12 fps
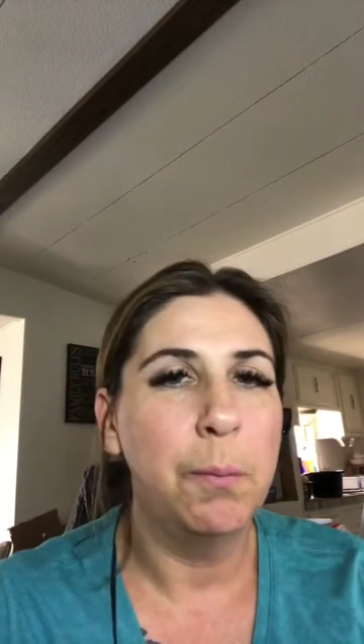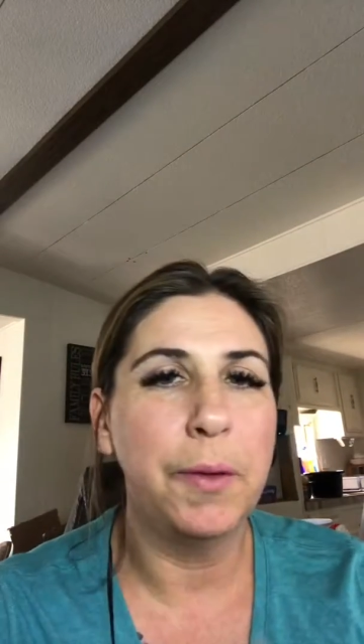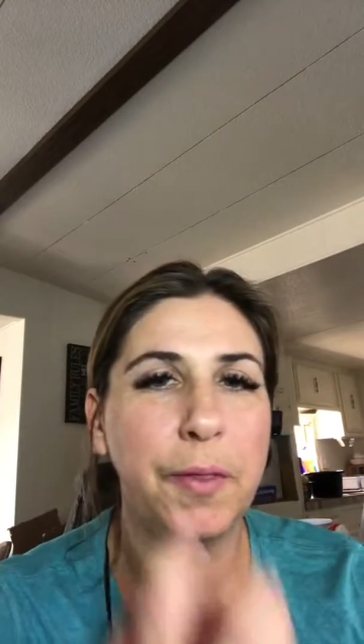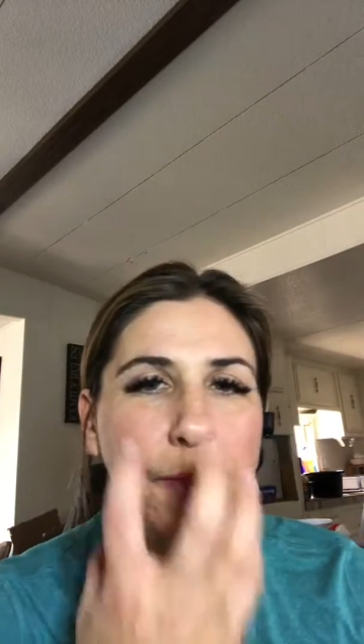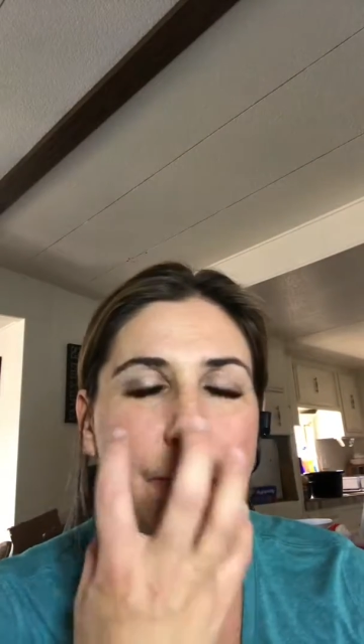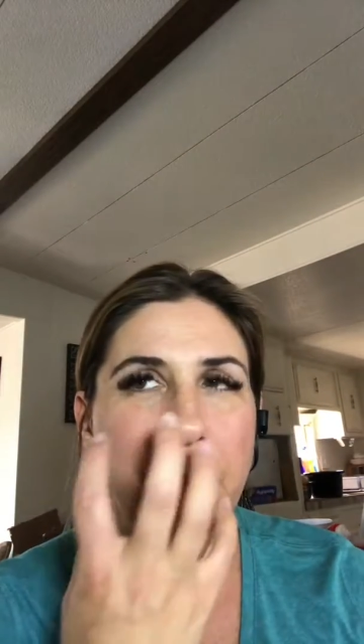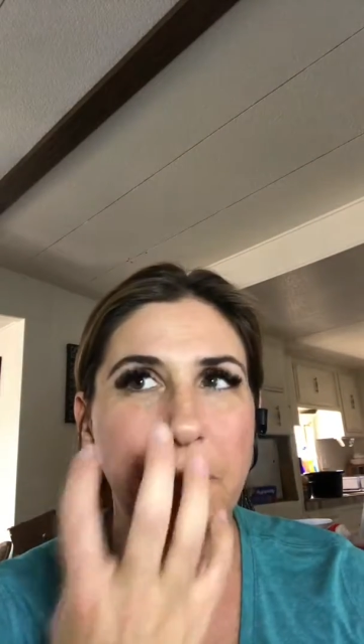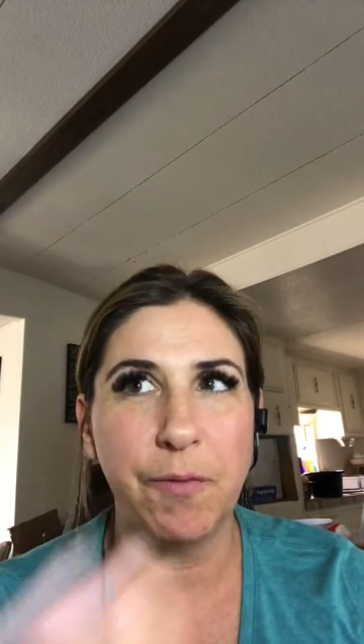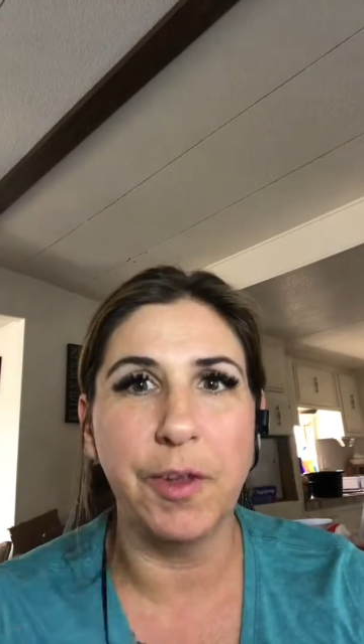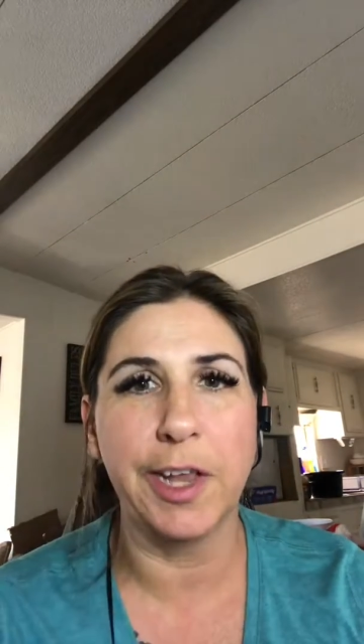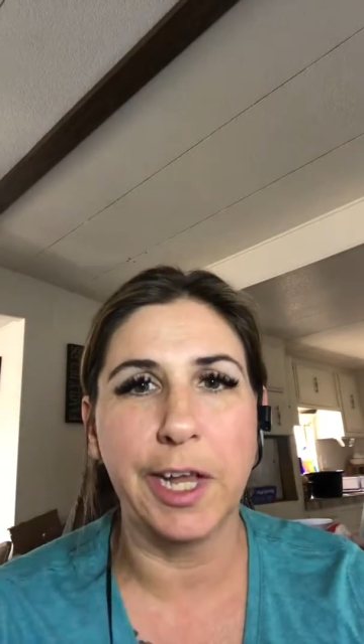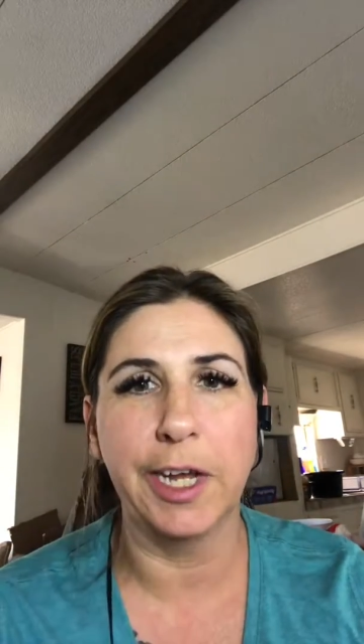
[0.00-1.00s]
But it
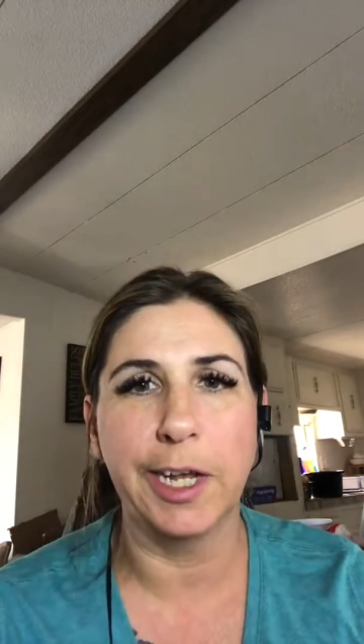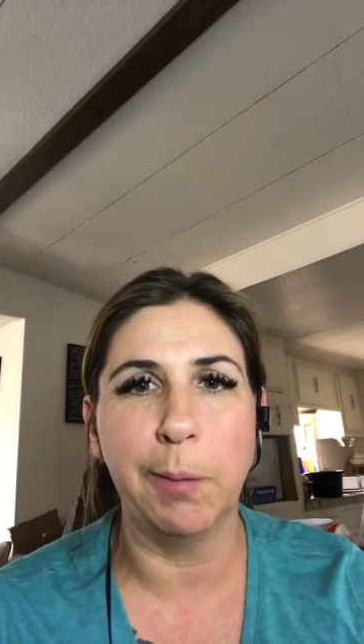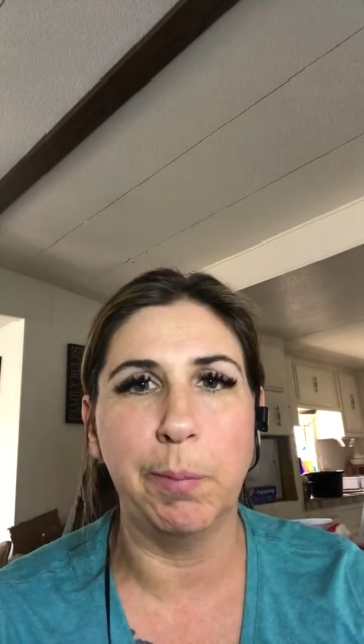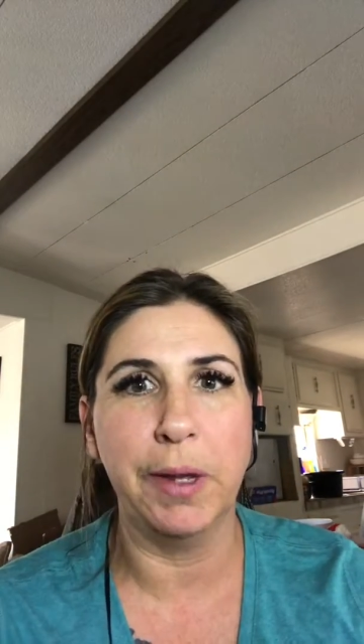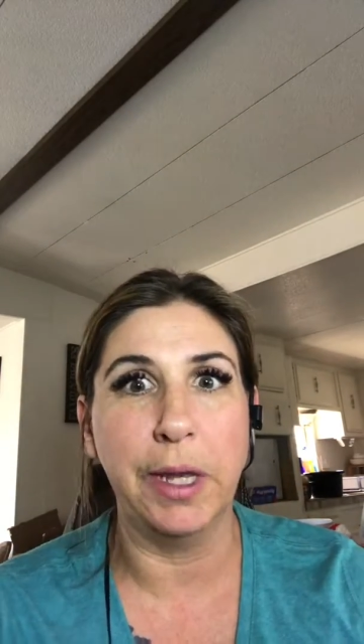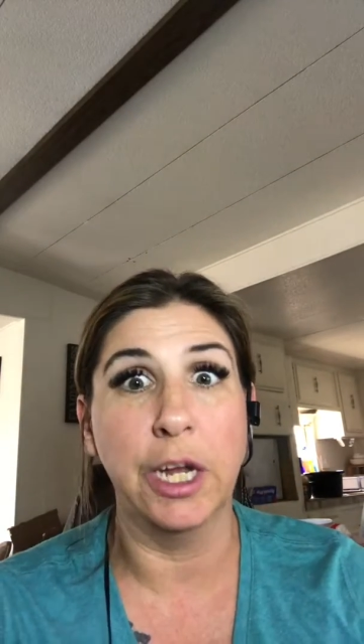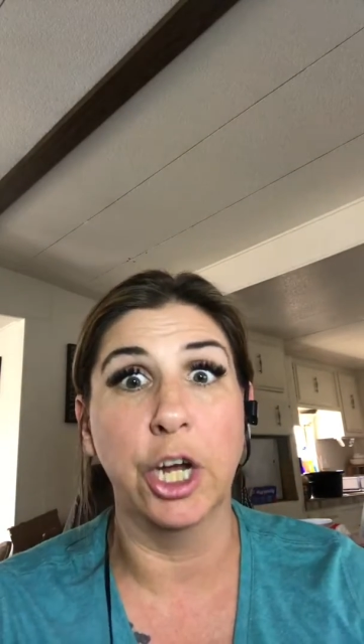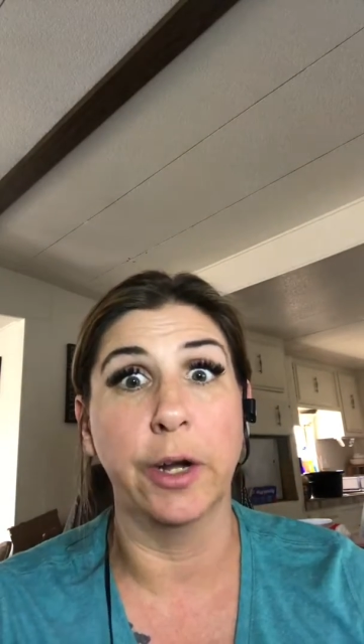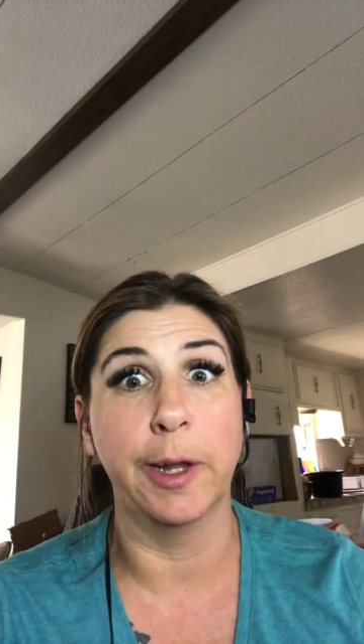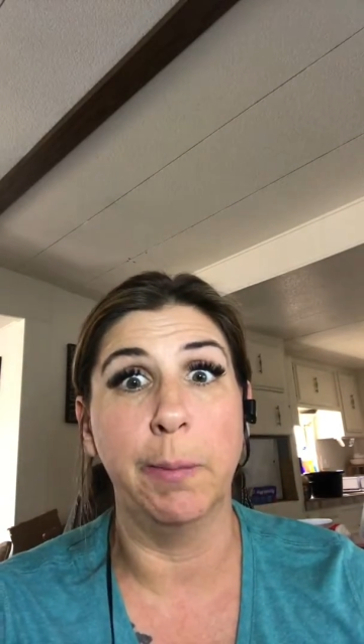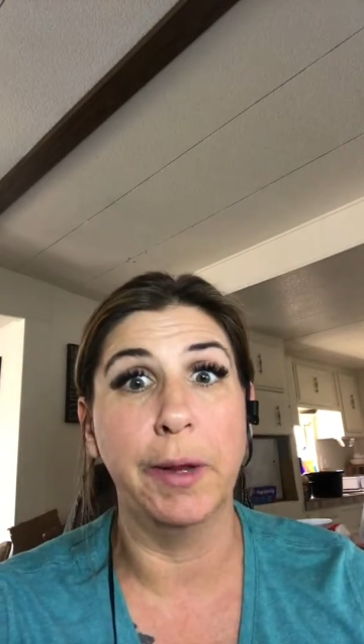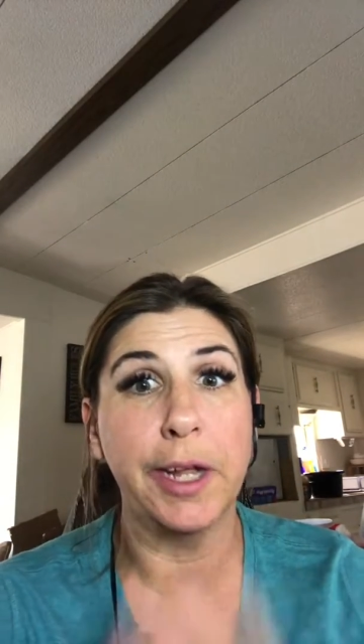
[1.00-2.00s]
feels like it's been
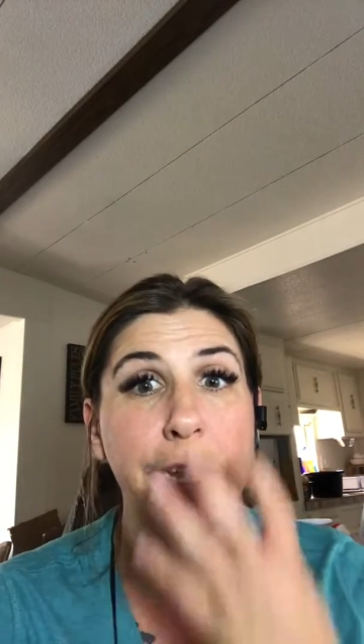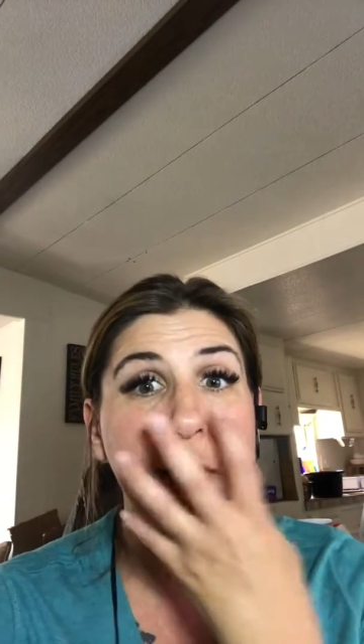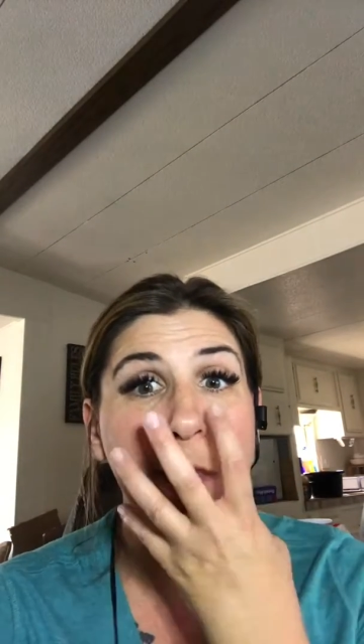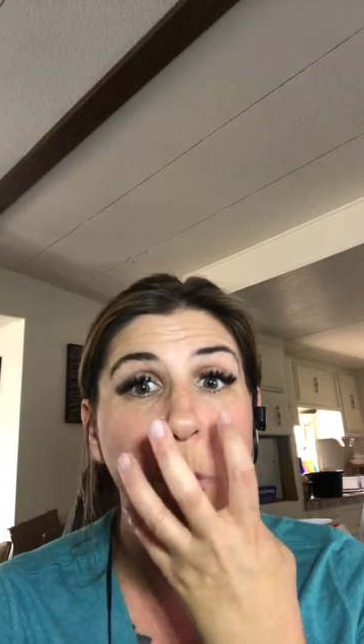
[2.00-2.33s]
years because this